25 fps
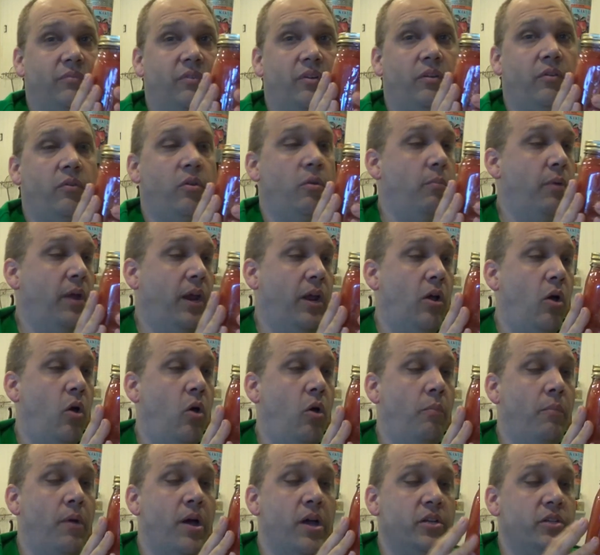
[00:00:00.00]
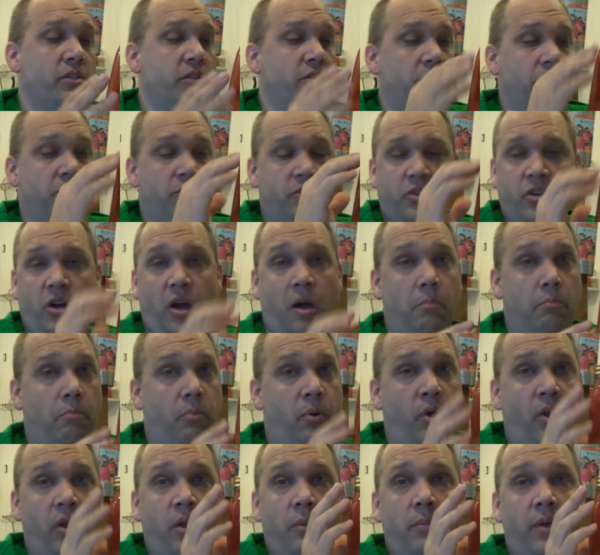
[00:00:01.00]
And you pick a whole bunch, just start
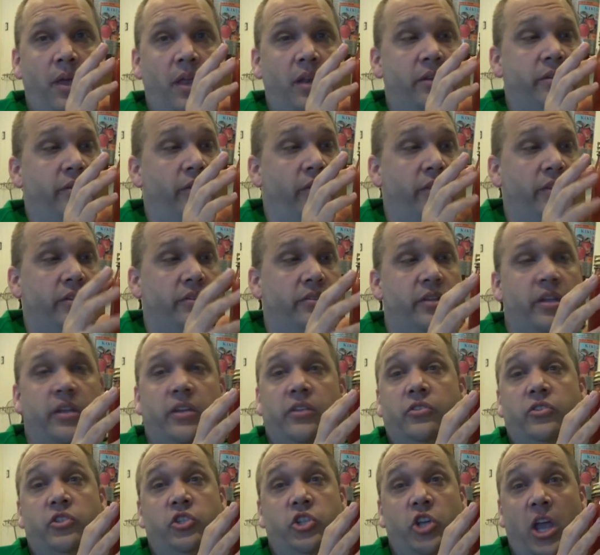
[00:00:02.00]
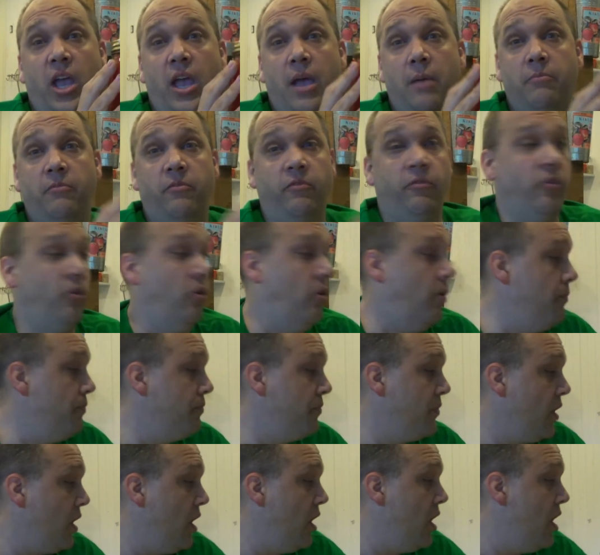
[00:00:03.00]
putting them in until this thing is jammed
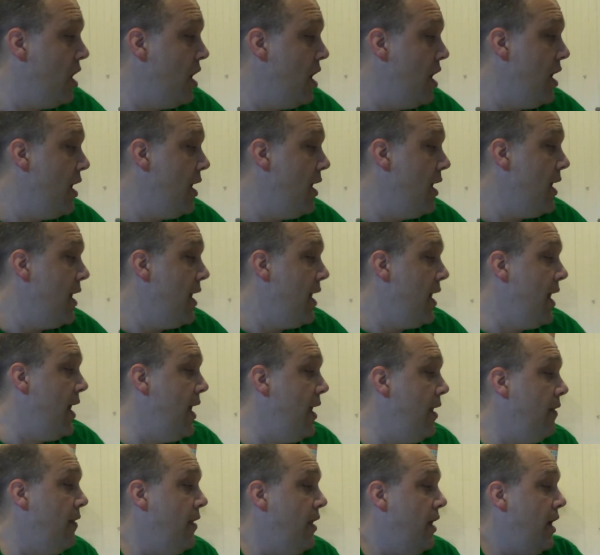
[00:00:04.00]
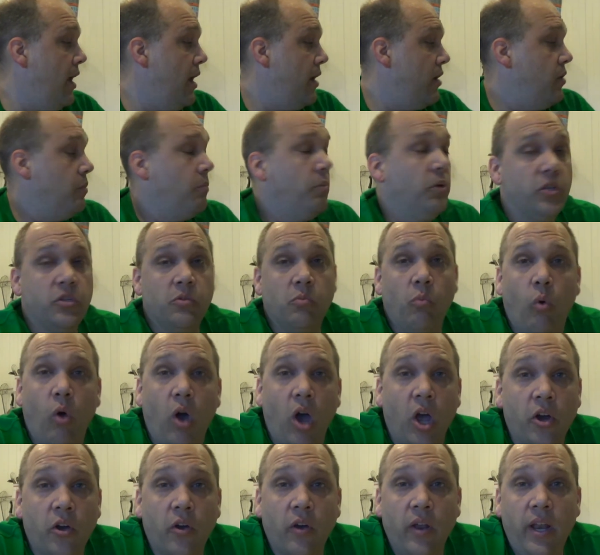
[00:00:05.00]
full. And then you put some
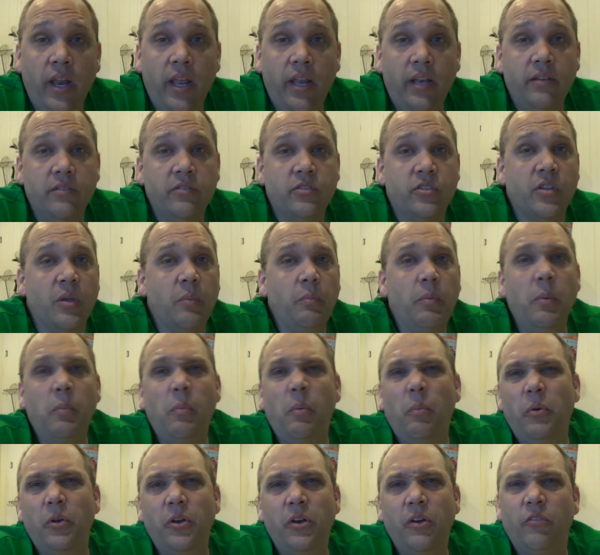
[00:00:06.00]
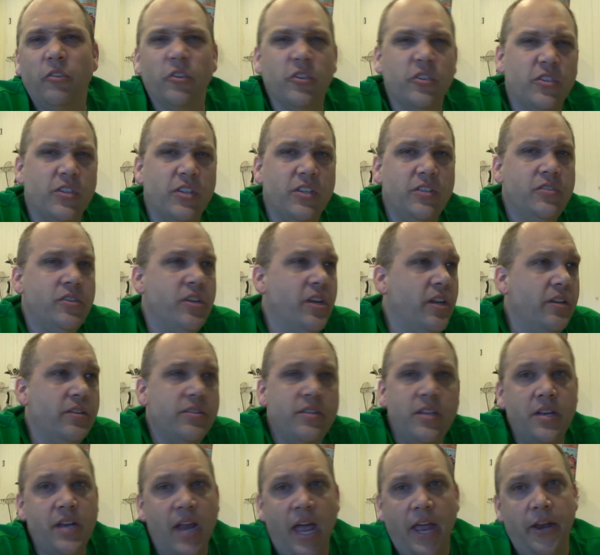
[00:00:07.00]
water in it, and some people put different
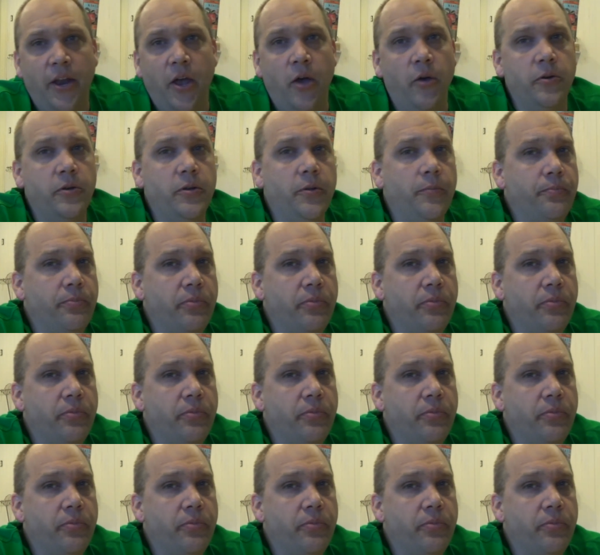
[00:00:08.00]
seasonings in, I don't.